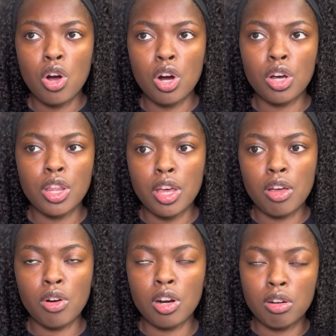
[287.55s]
all that
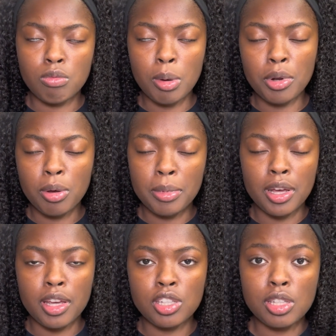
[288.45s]
are rubbing on
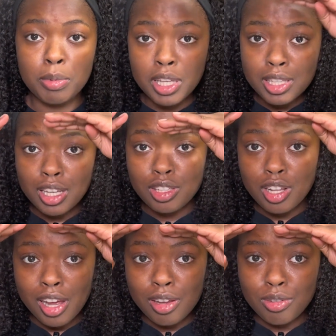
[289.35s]
my edges, because
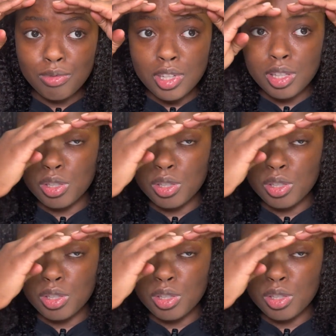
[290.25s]
I did the